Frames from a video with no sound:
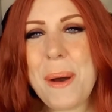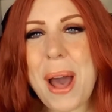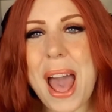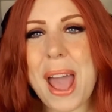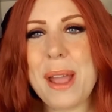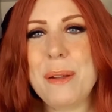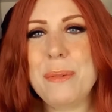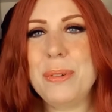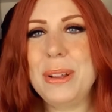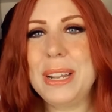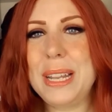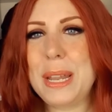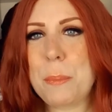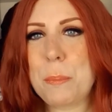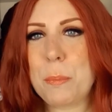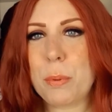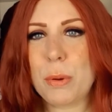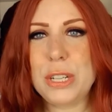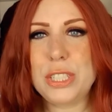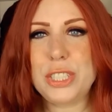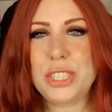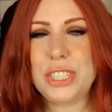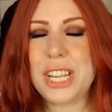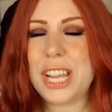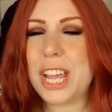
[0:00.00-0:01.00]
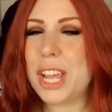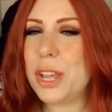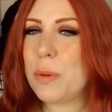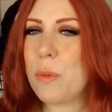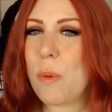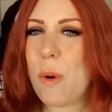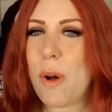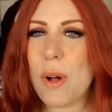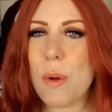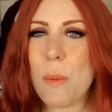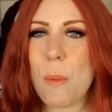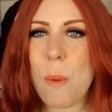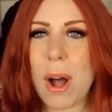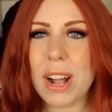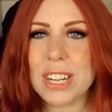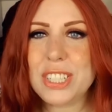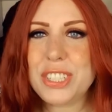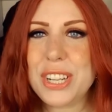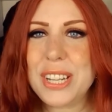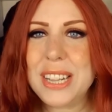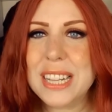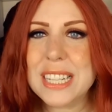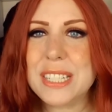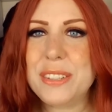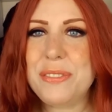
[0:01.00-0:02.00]
I really appreciate you all
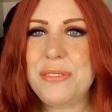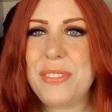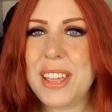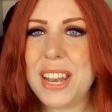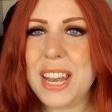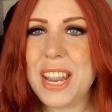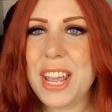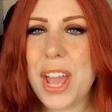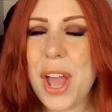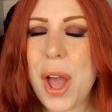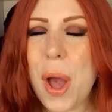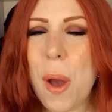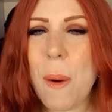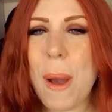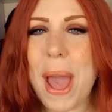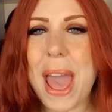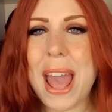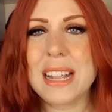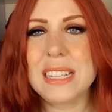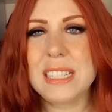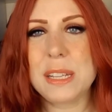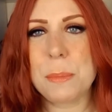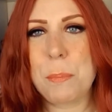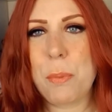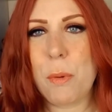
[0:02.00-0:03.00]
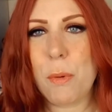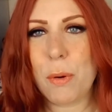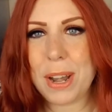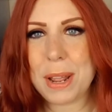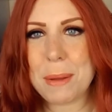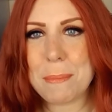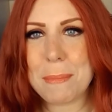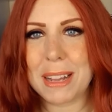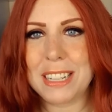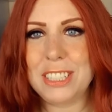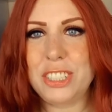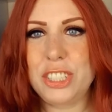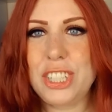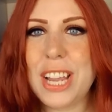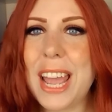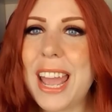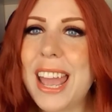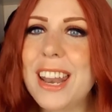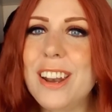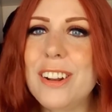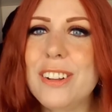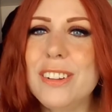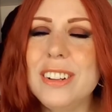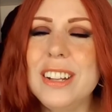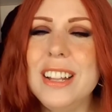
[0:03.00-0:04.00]
watching this video and supporting my
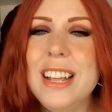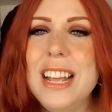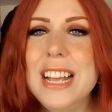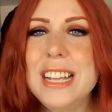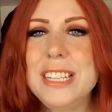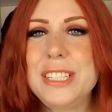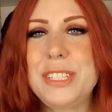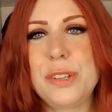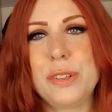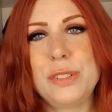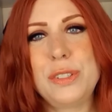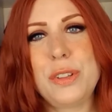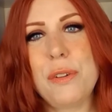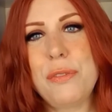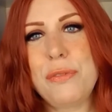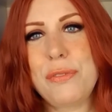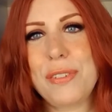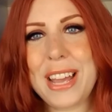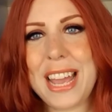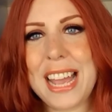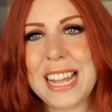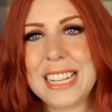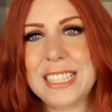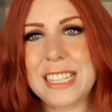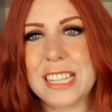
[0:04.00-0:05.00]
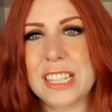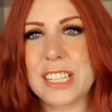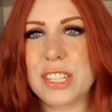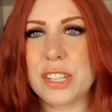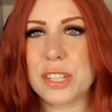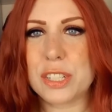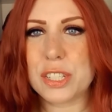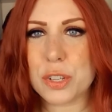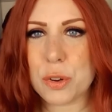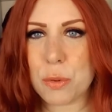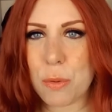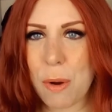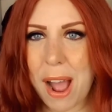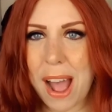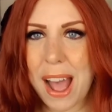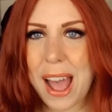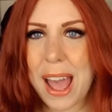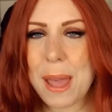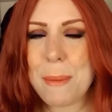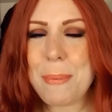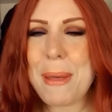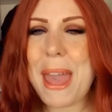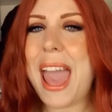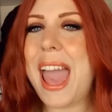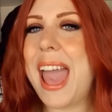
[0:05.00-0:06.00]
channel. So don't forget to
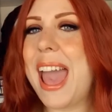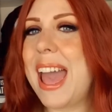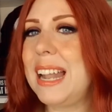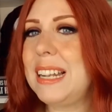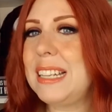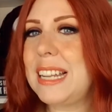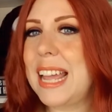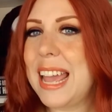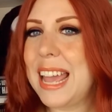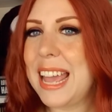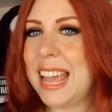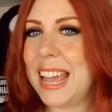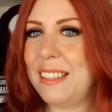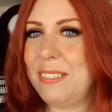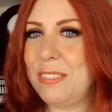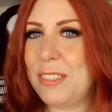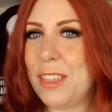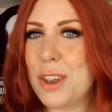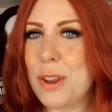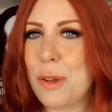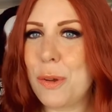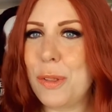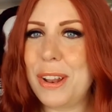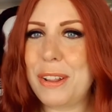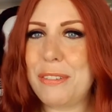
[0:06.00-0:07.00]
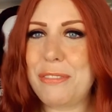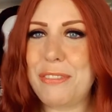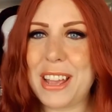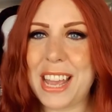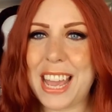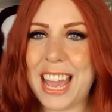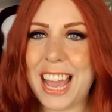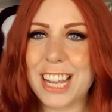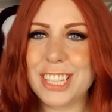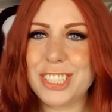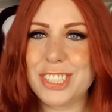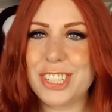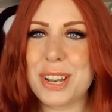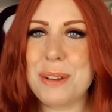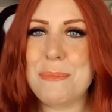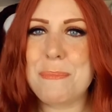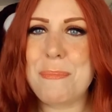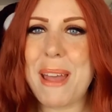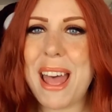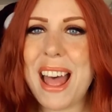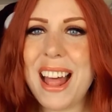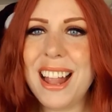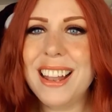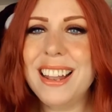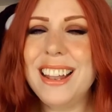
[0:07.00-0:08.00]
subscribe and hit the notification
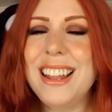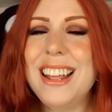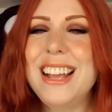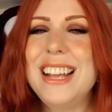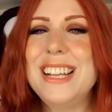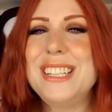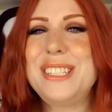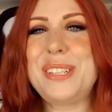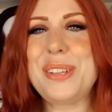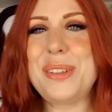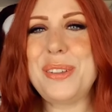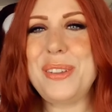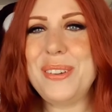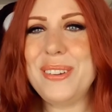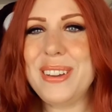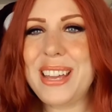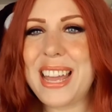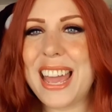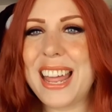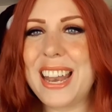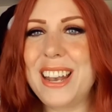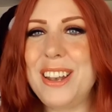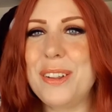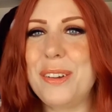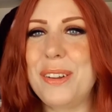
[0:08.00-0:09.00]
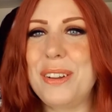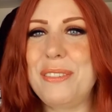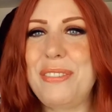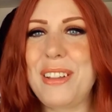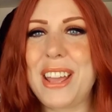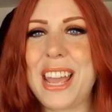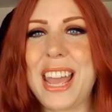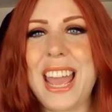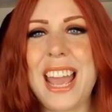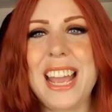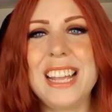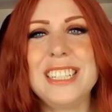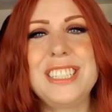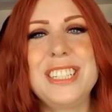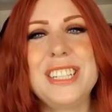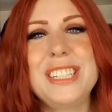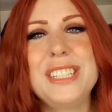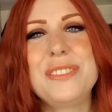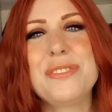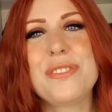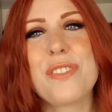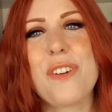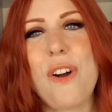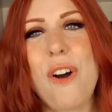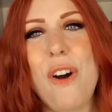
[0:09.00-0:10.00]
bell so you get notifications
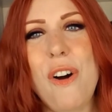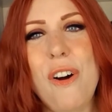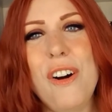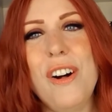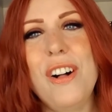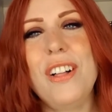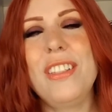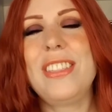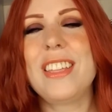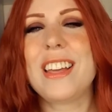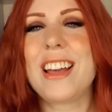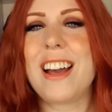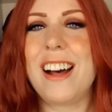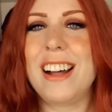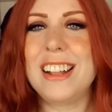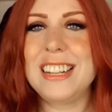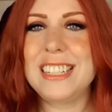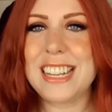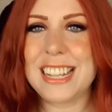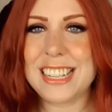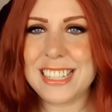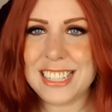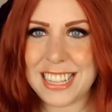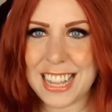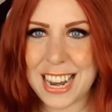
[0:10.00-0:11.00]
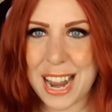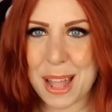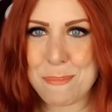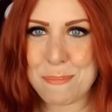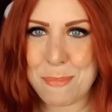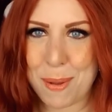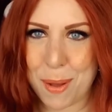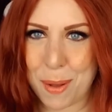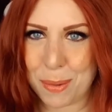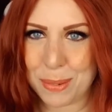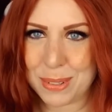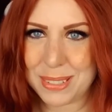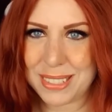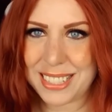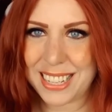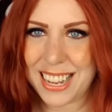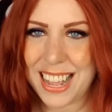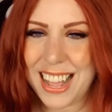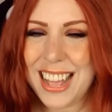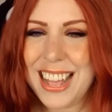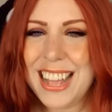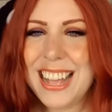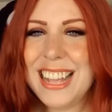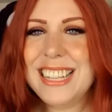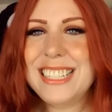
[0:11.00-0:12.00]
for all the contents that I post.
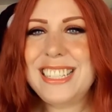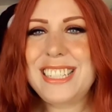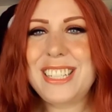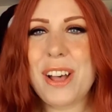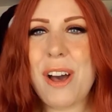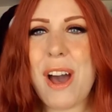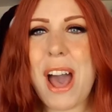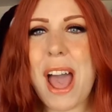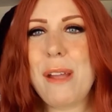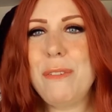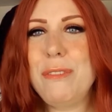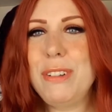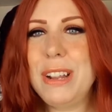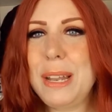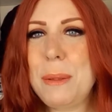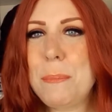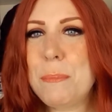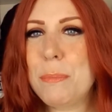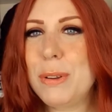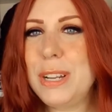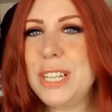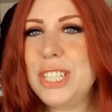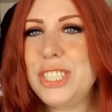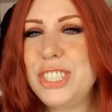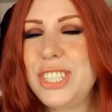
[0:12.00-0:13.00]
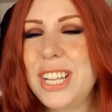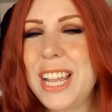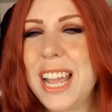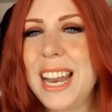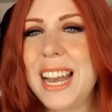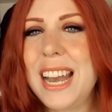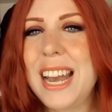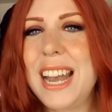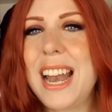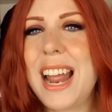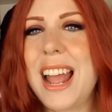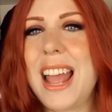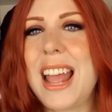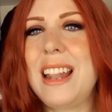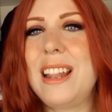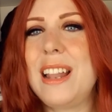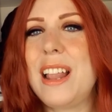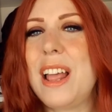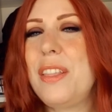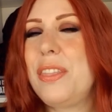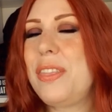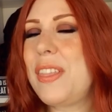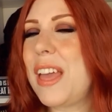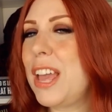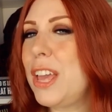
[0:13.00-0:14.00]
So I really appreciate it and
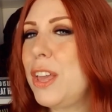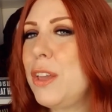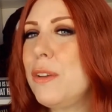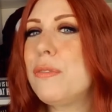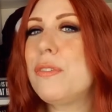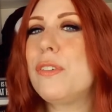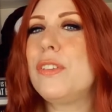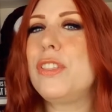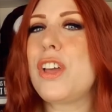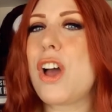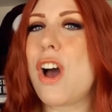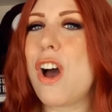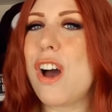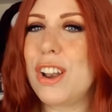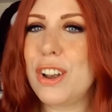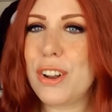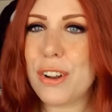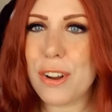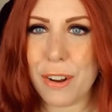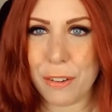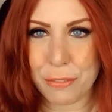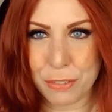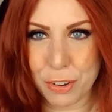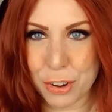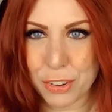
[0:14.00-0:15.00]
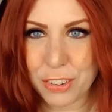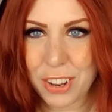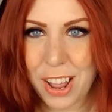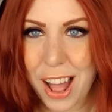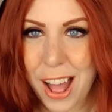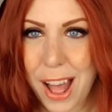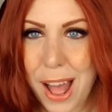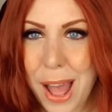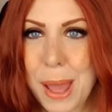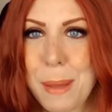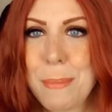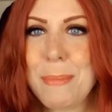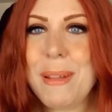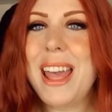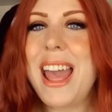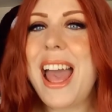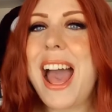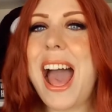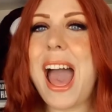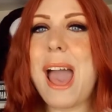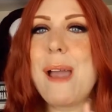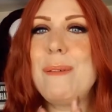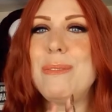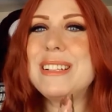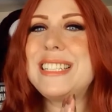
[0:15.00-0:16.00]
thank you for the honor of your time.
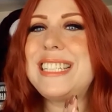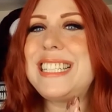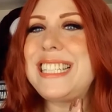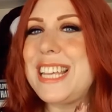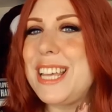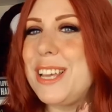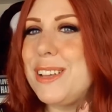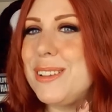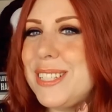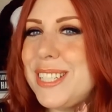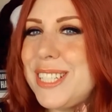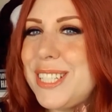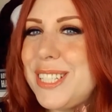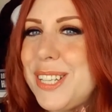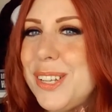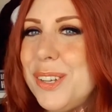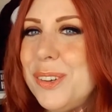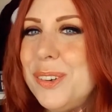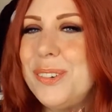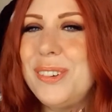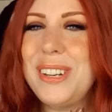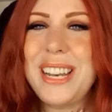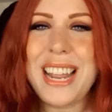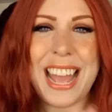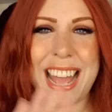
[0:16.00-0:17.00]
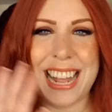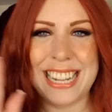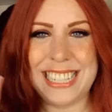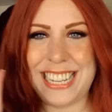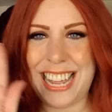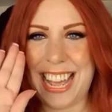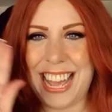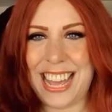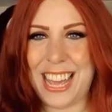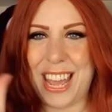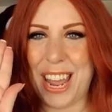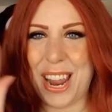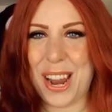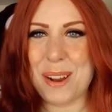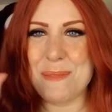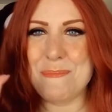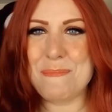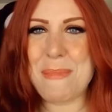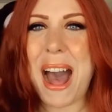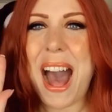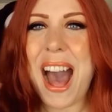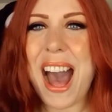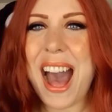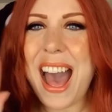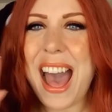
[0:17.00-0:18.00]
I will see you soon and take care.
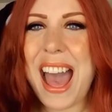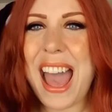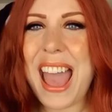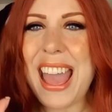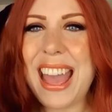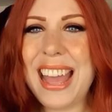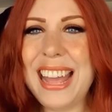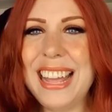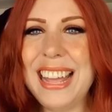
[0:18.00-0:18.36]
Bye.